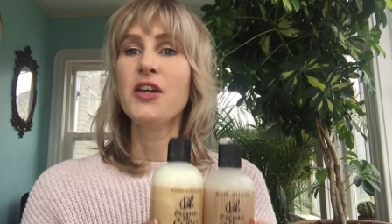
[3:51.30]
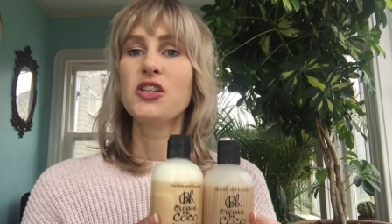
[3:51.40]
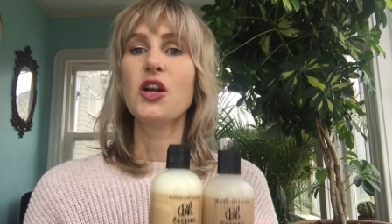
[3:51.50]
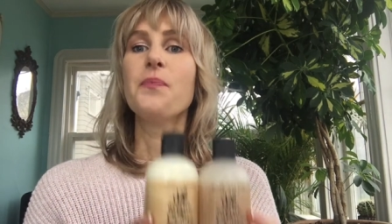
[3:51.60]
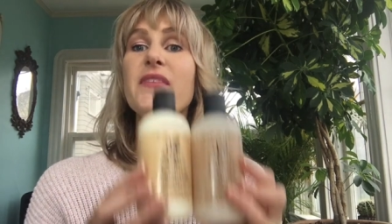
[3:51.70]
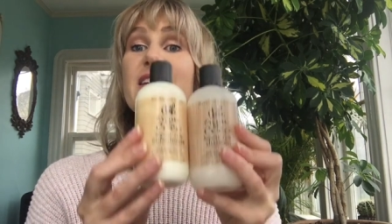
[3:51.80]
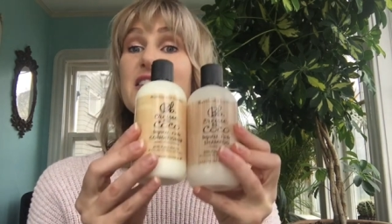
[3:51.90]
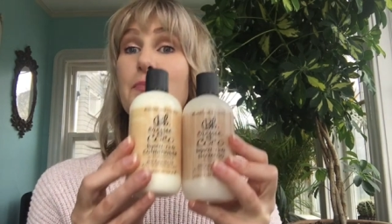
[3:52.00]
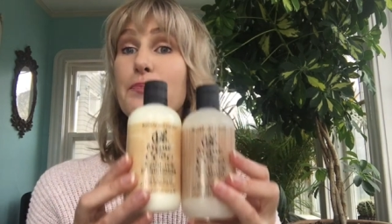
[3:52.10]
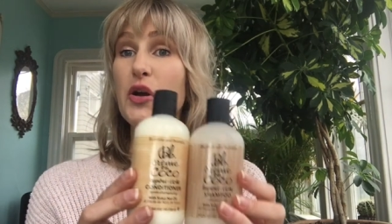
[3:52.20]
So it
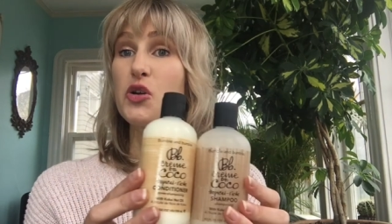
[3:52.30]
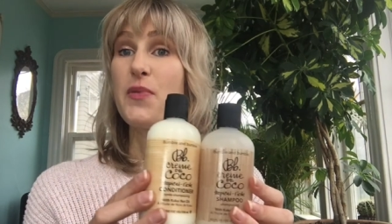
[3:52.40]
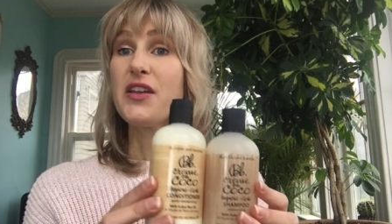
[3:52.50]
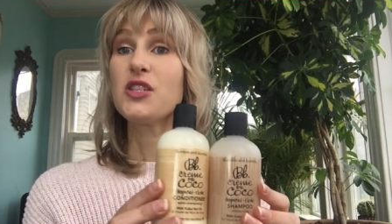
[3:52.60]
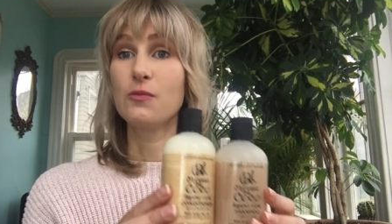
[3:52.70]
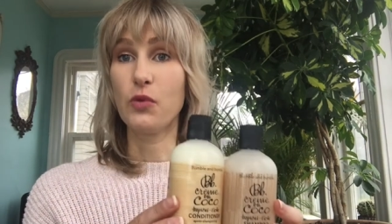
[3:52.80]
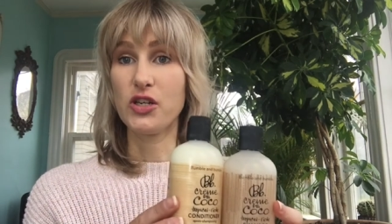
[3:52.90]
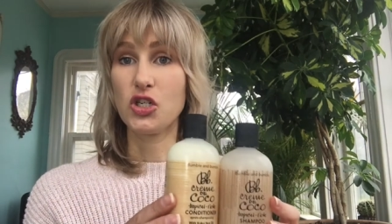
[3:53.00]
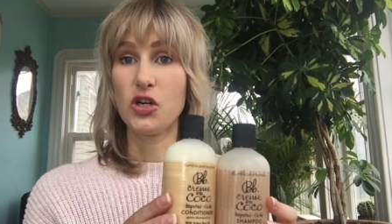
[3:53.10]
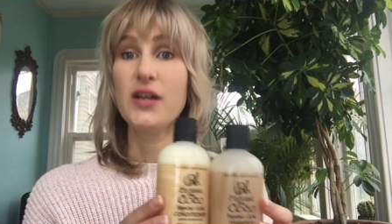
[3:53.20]
is butter-based
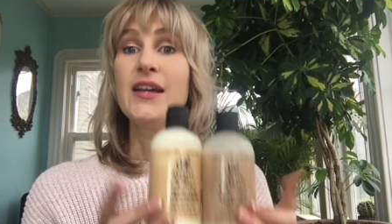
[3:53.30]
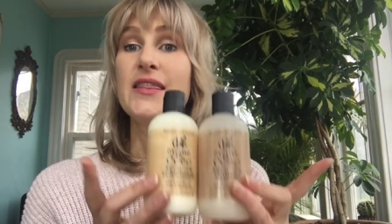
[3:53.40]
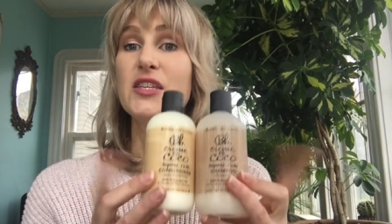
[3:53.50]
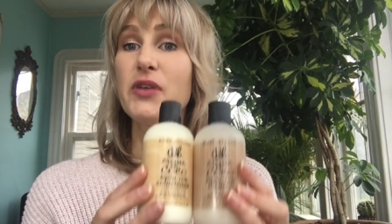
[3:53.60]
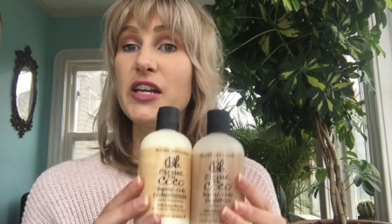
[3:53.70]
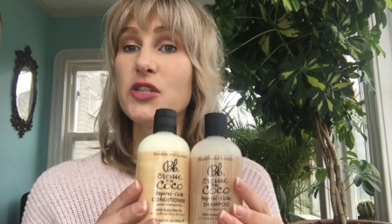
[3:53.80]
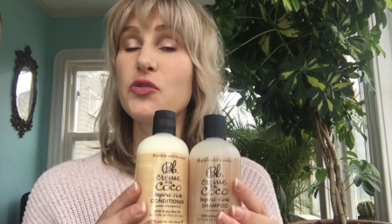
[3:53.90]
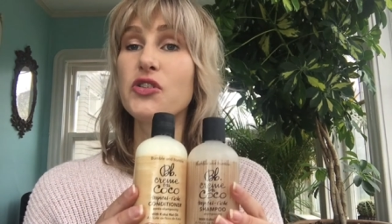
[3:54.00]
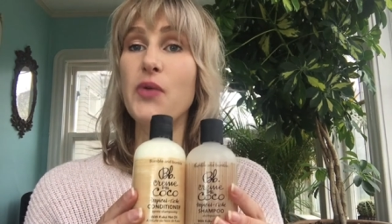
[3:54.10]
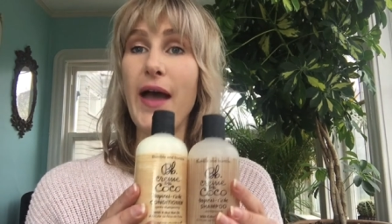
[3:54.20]
moisture. This product is
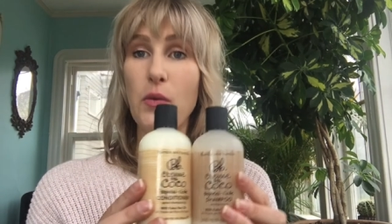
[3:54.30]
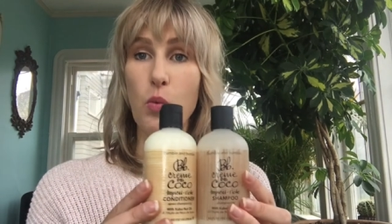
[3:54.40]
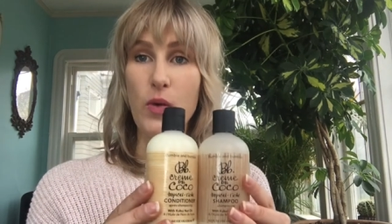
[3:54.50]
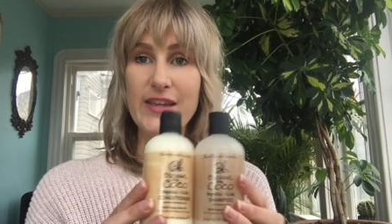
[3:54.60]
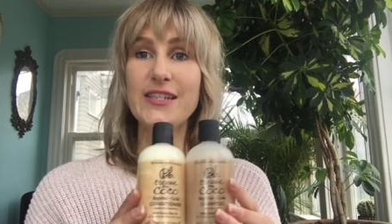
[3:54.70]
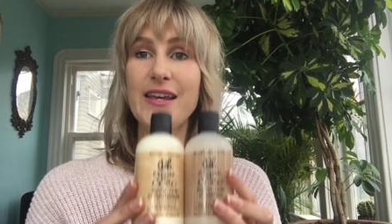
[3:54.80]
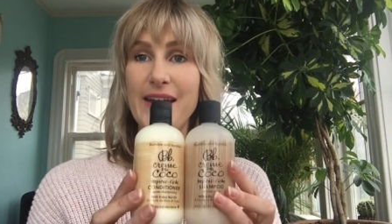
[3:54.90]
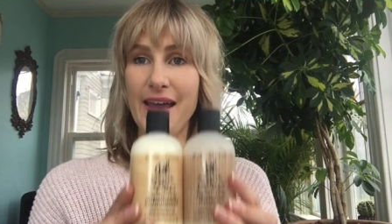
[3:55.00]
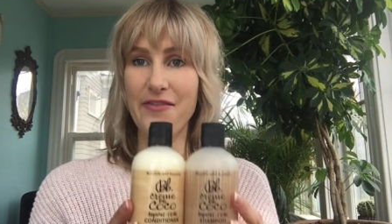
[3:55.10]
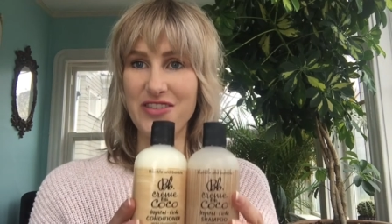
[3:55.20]
going to add weight and
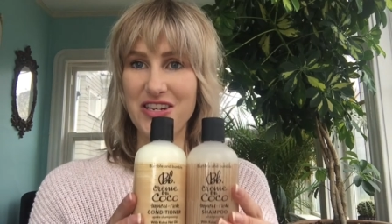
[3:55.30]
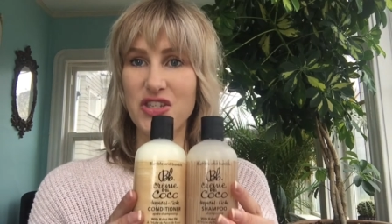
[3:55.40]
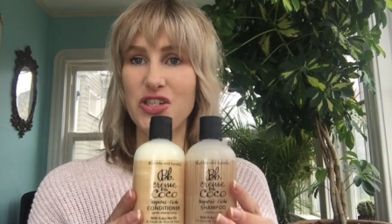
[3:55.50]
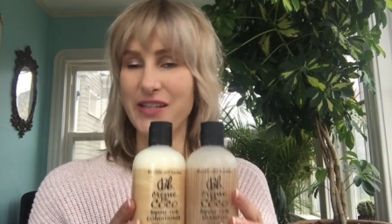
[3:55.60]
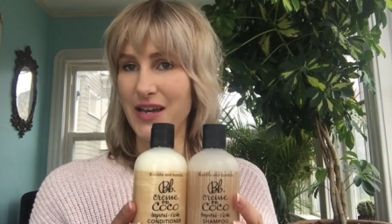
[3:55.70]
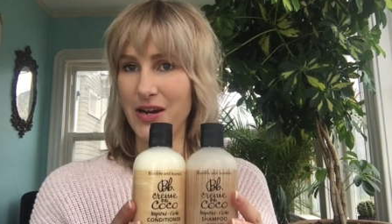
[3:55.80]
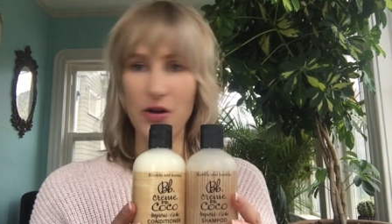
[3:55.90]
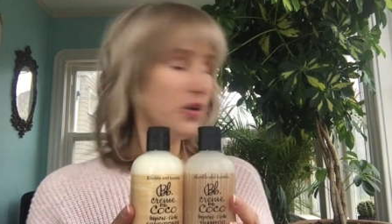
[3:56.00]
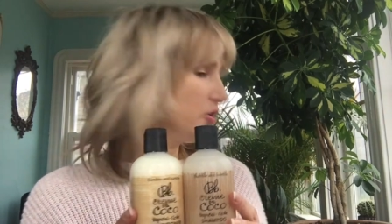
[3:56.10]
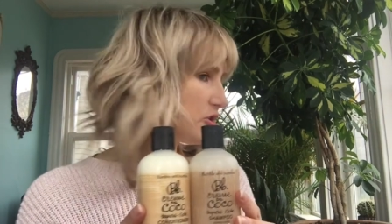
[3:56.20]
heaviness to the hair.
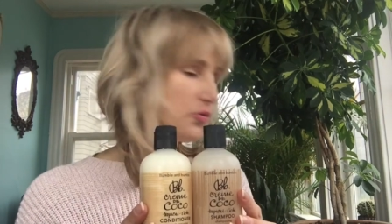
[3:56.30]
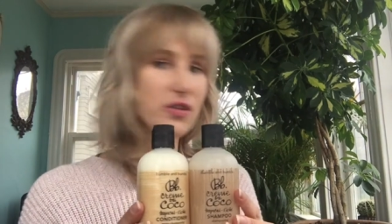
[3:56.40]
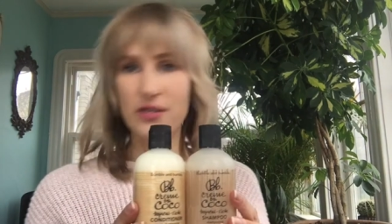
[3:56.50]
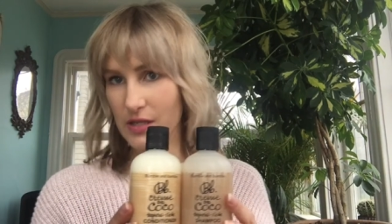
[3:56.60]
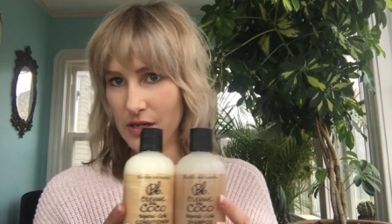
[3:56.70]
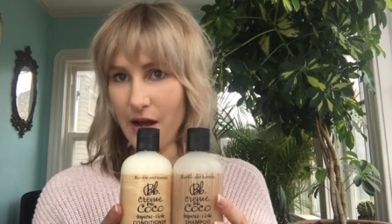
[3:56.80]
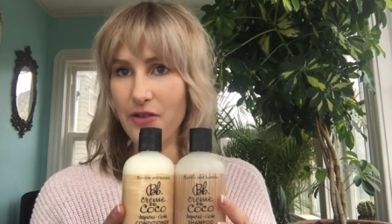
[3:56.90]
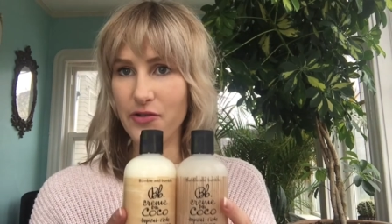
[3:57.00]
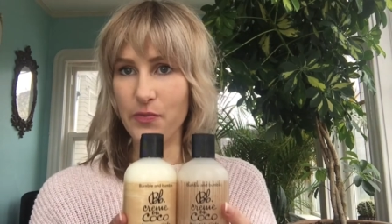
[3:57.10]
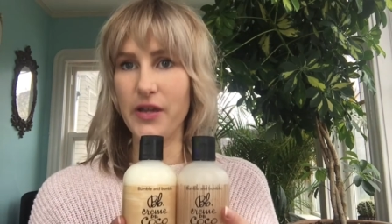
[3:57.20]
So this is not
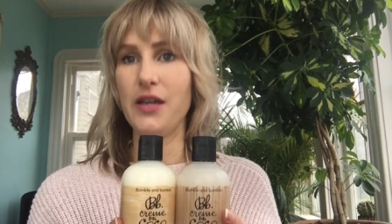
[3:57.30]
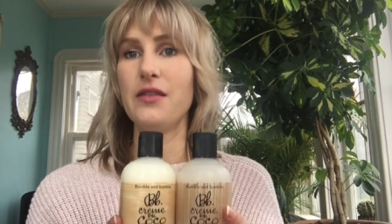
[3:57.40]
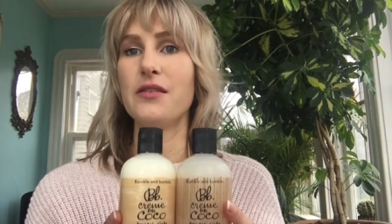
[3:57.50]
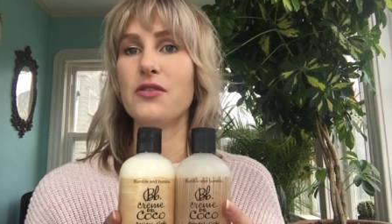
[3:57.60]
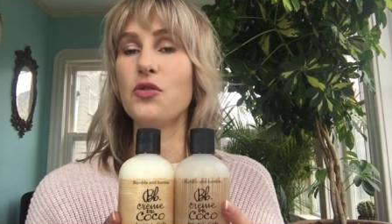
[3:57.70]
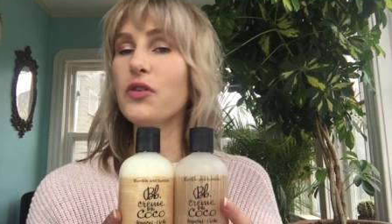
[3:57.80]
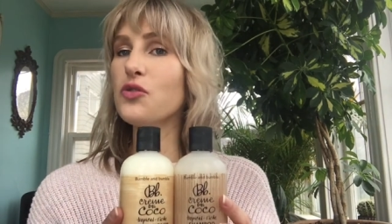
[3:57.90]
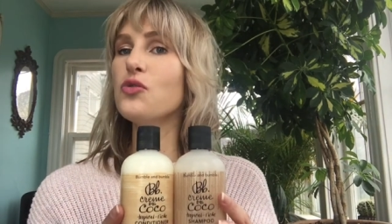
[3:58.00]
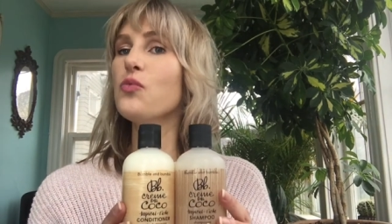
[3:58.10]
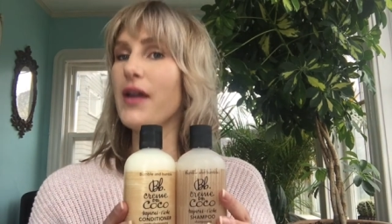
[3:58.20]
for me. This is going
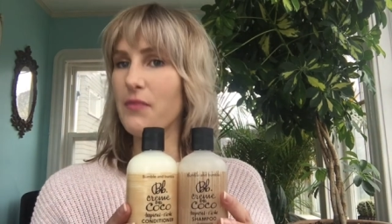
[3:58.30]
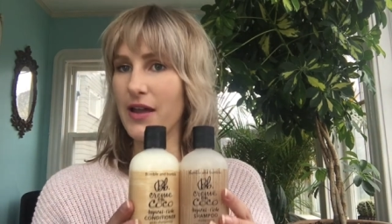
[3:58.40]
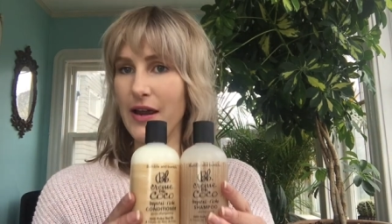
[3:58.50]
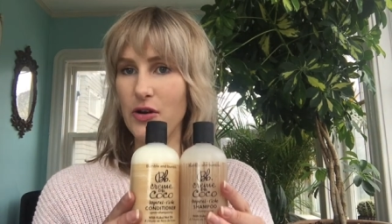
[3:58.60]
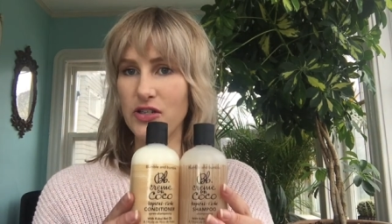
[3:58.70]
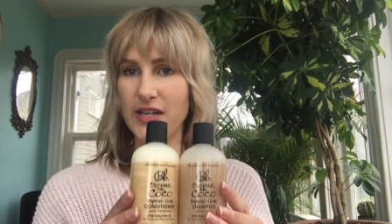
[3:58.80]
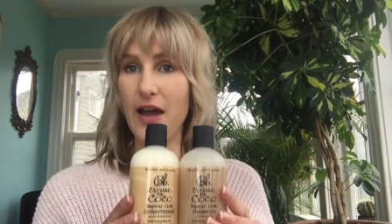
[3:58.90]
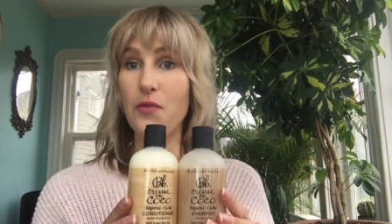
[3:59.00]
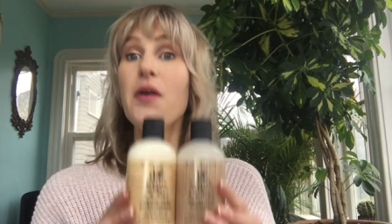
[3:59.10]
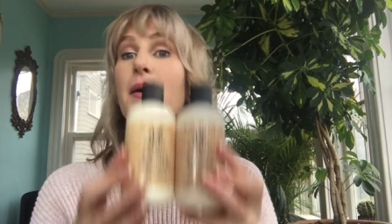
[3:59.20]
to weigh my hair
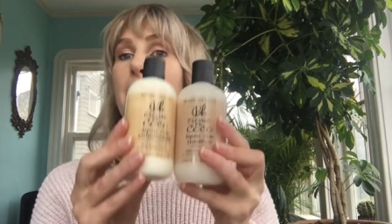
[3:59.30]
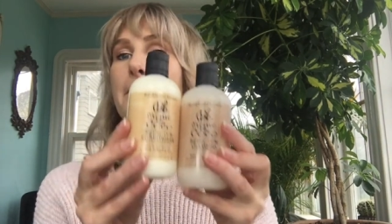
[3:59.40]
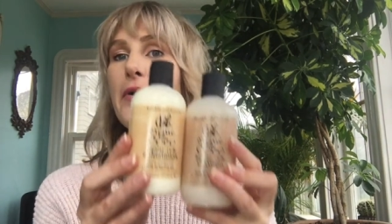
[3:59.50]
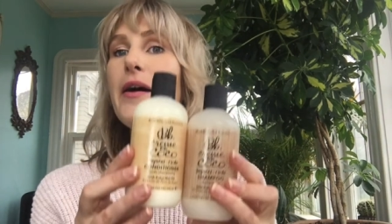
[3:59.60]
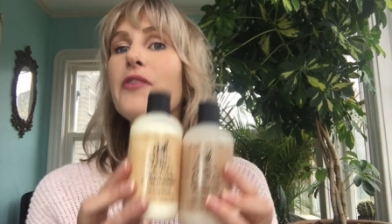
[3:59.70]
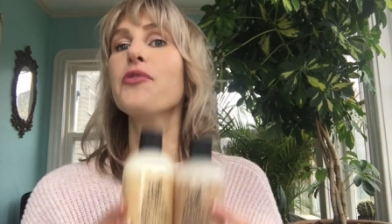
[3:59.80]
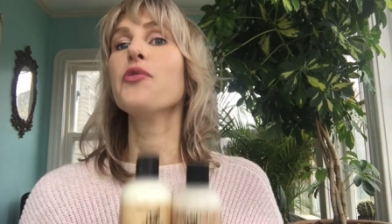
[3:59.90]
down. But for